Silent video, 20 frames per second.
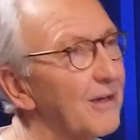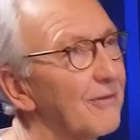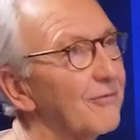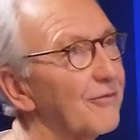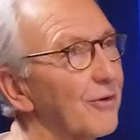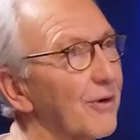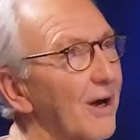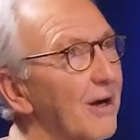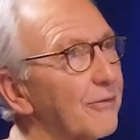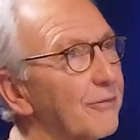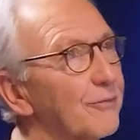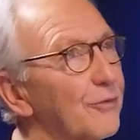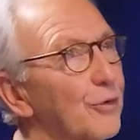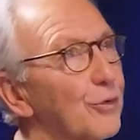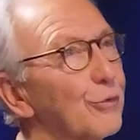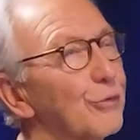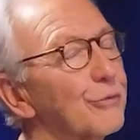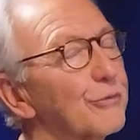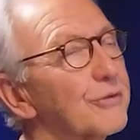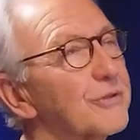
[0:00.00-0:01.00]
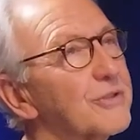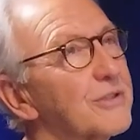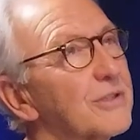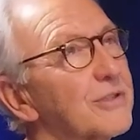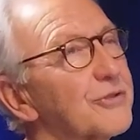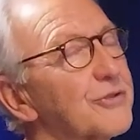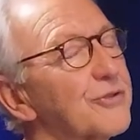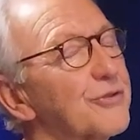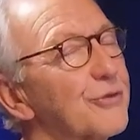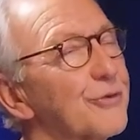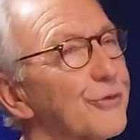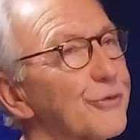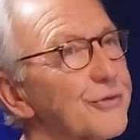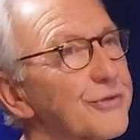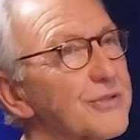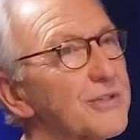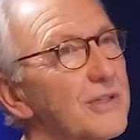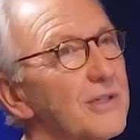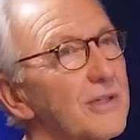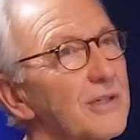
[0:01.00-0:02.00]
For our viewers and
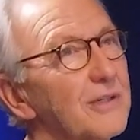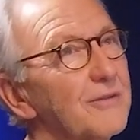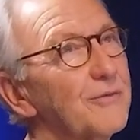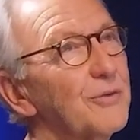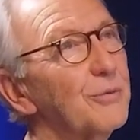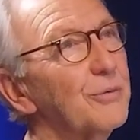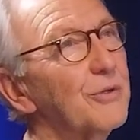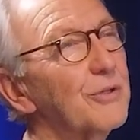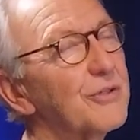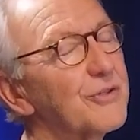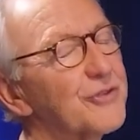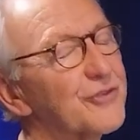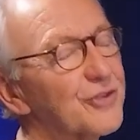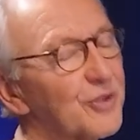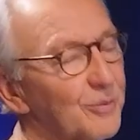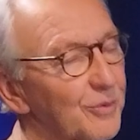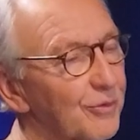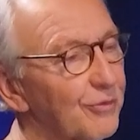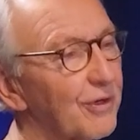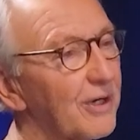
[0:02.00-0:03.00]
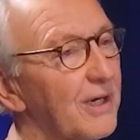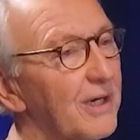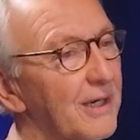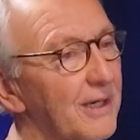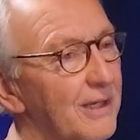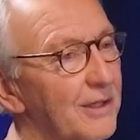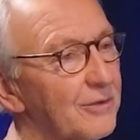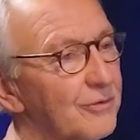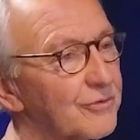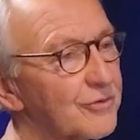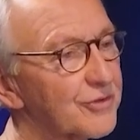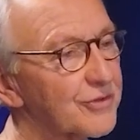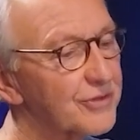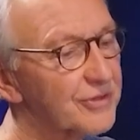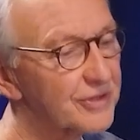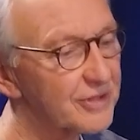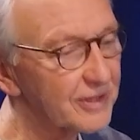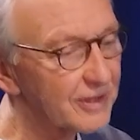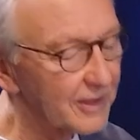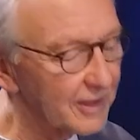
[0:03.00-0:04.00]
listeners, if you were going to
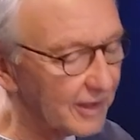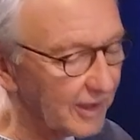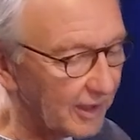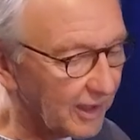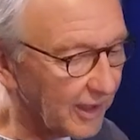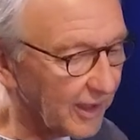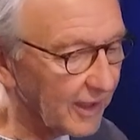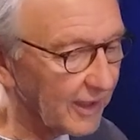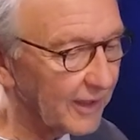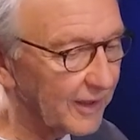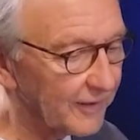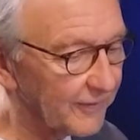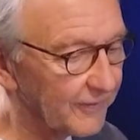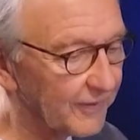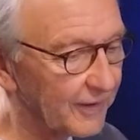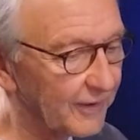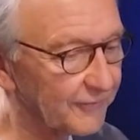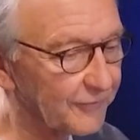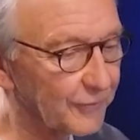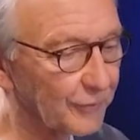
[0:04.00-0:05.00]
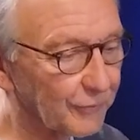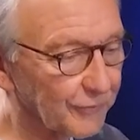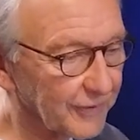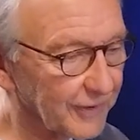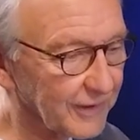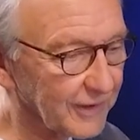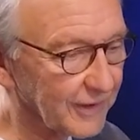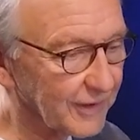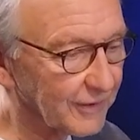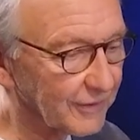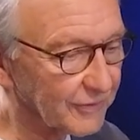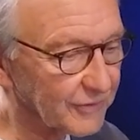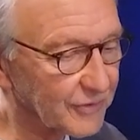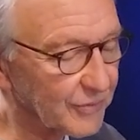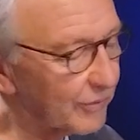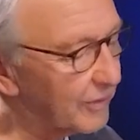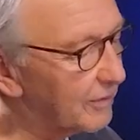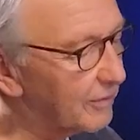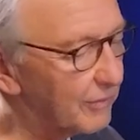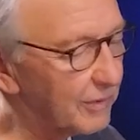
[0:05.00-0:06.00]
summarize a few
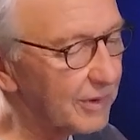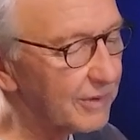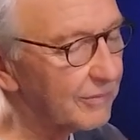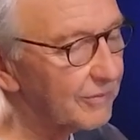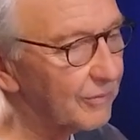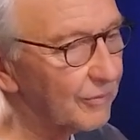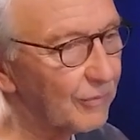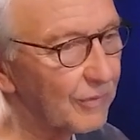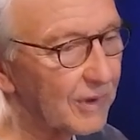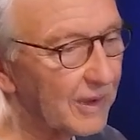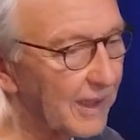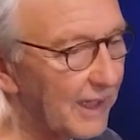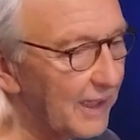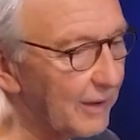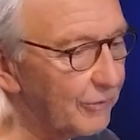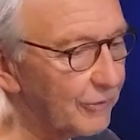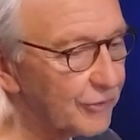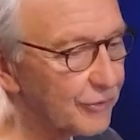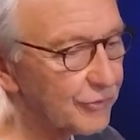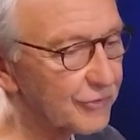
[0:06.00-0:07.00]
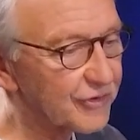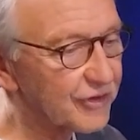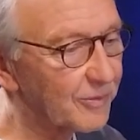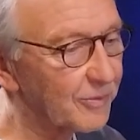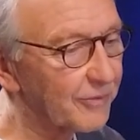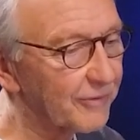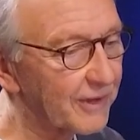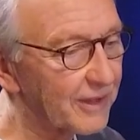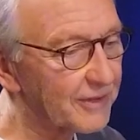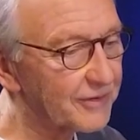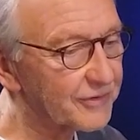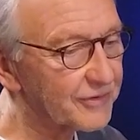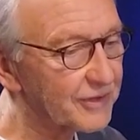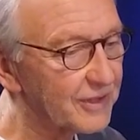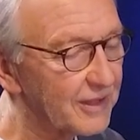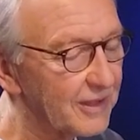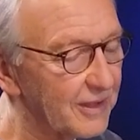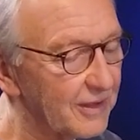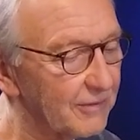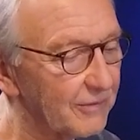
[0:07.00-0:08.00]
things, how would you summarize
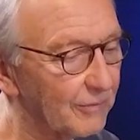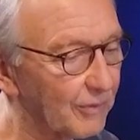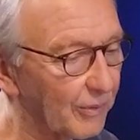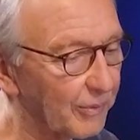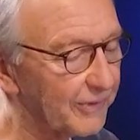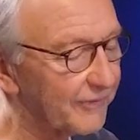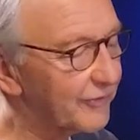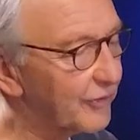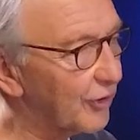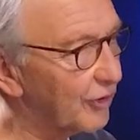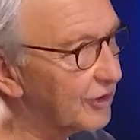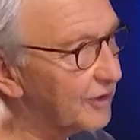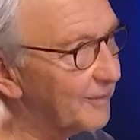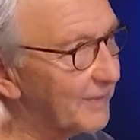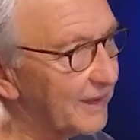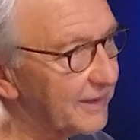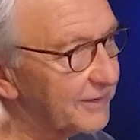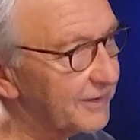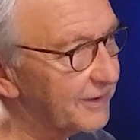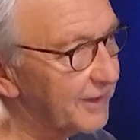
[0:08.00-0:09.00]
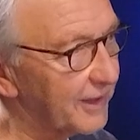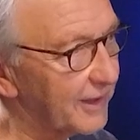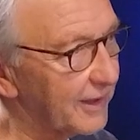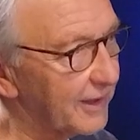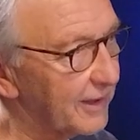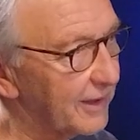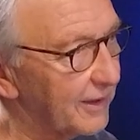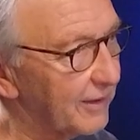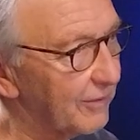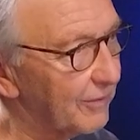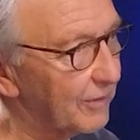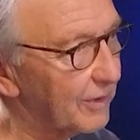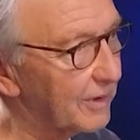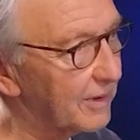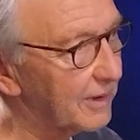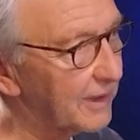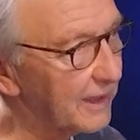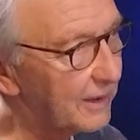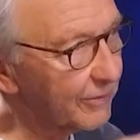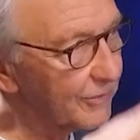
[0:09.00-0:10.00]
what we've talked about today?
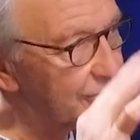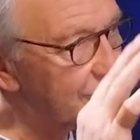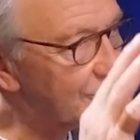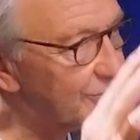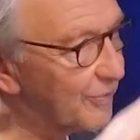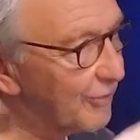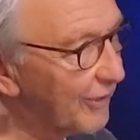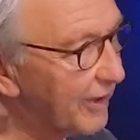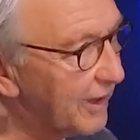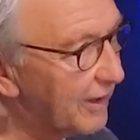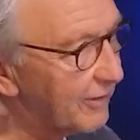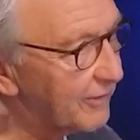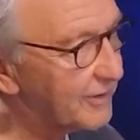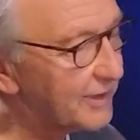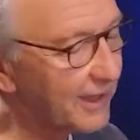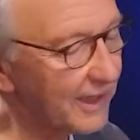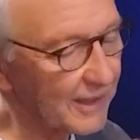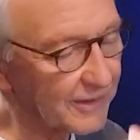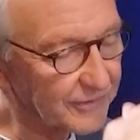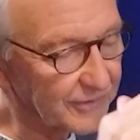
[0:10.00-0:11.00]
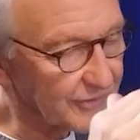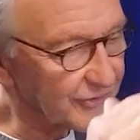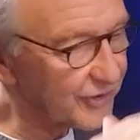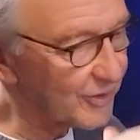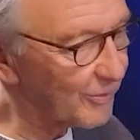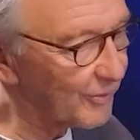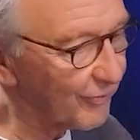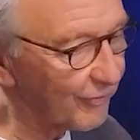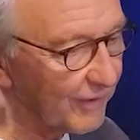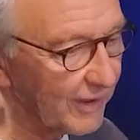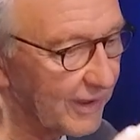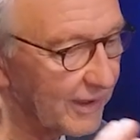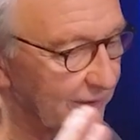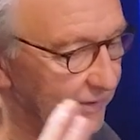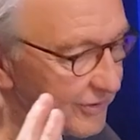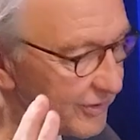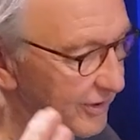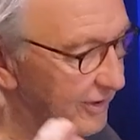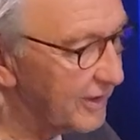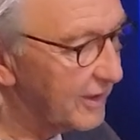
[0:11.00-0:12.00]
How would you prioritize and
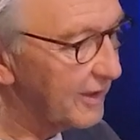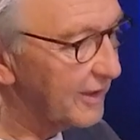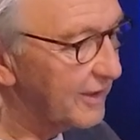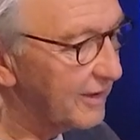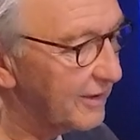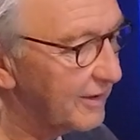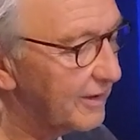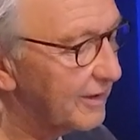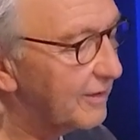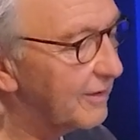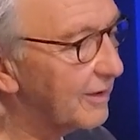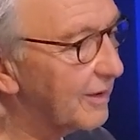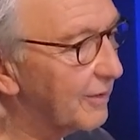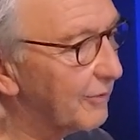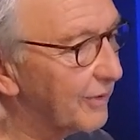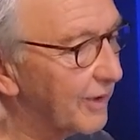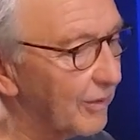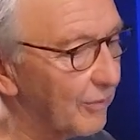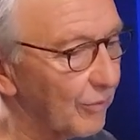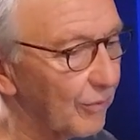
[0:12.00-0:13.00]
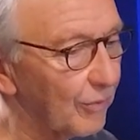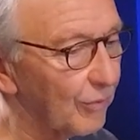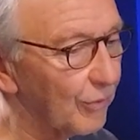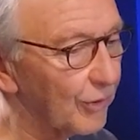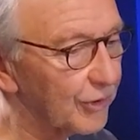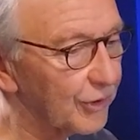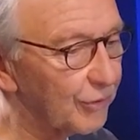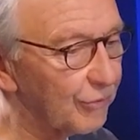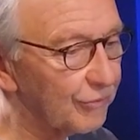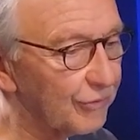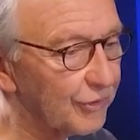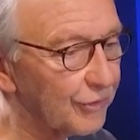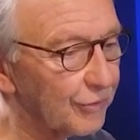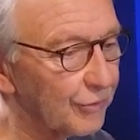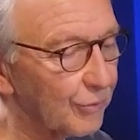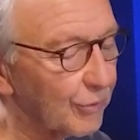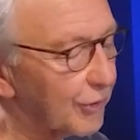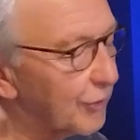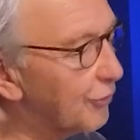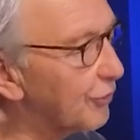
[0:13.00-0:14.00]
summarize around what you
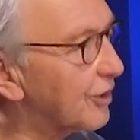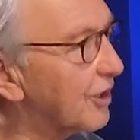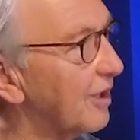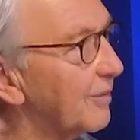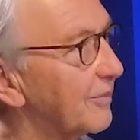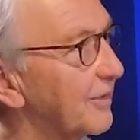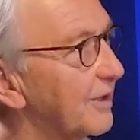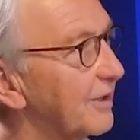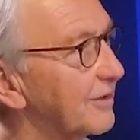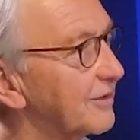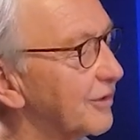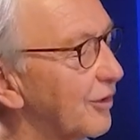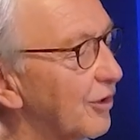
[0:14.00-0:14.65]
do, what your company is